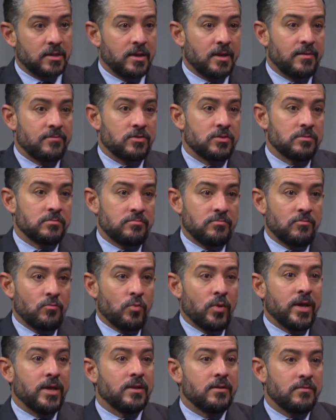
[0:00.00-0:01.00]
They'd have to
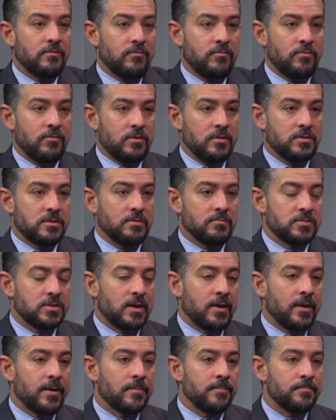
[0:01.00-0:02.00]
wait some
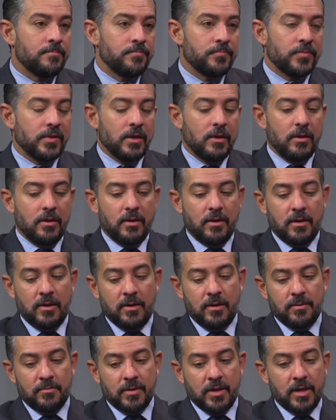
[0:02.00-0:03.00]
time,
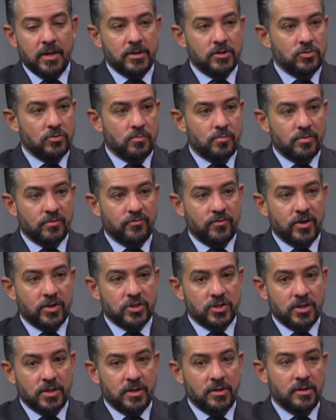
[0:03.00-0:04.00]
uh, get into a
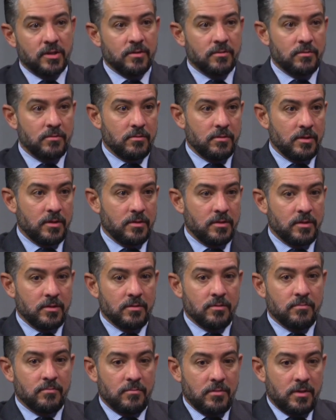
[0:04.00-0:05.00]
profession, and then, and
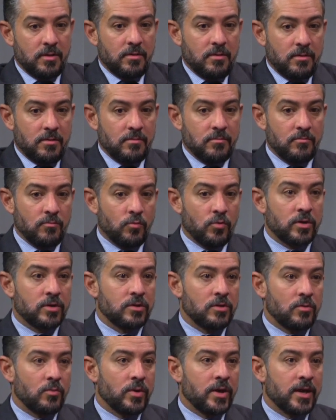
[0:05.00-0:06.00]
then uh, work
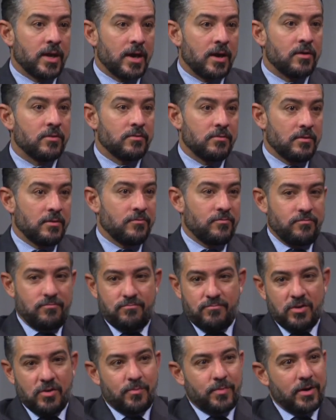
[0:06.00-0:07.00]
their way out of
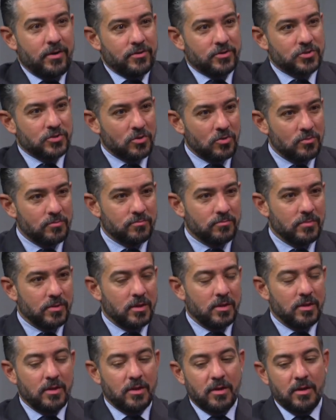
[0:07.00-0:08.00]
their parents' home
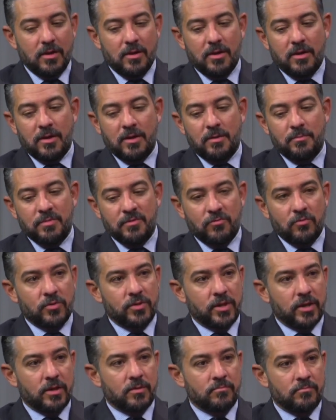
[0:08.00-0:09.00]
uh, before
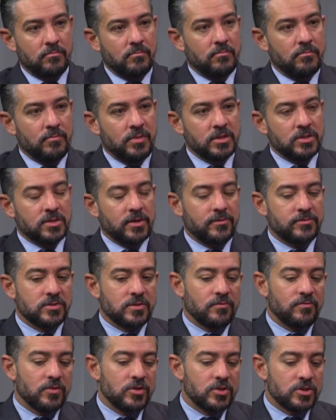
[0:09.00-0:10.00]
they can be self
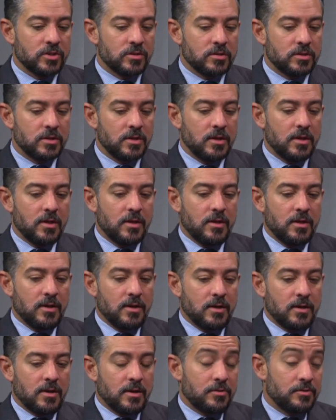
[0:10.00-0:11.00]
sufficient.
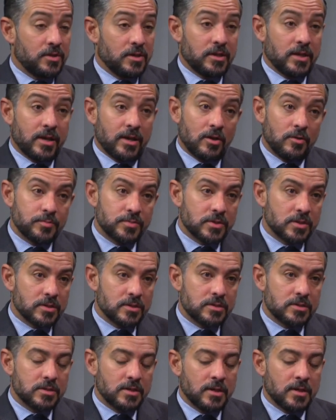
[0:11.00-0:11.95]
Uh, I don't think that helps us.